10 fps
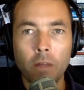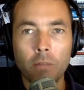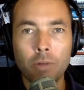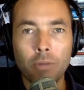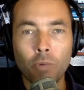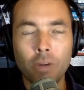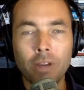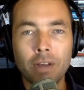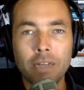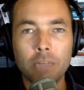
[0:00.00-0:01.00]
But
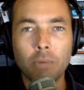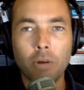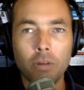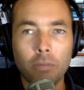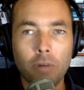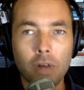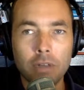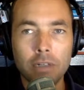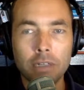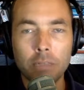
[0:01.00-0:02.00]
realize that's part of the
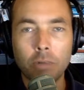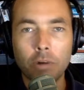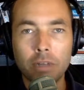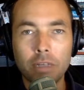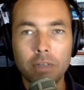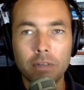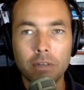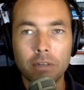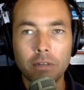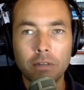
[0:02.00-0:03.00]
process. It's part of the
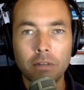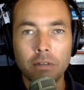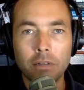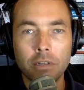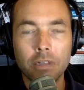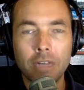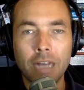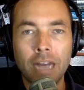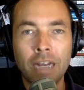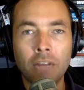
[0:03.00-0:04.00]
healing. Just like
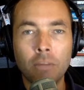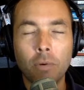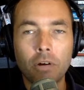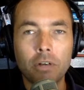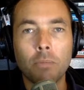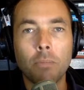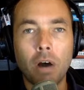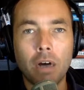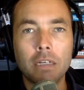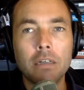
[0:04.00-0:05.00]
any other part of your
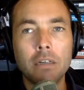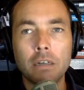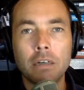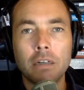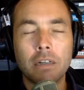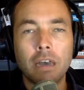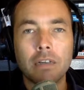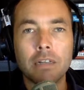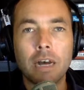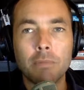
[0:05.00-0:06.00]
body
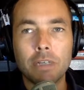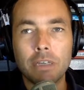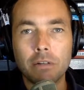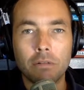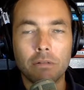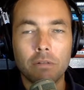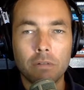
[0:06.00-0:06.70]
takes time to heal.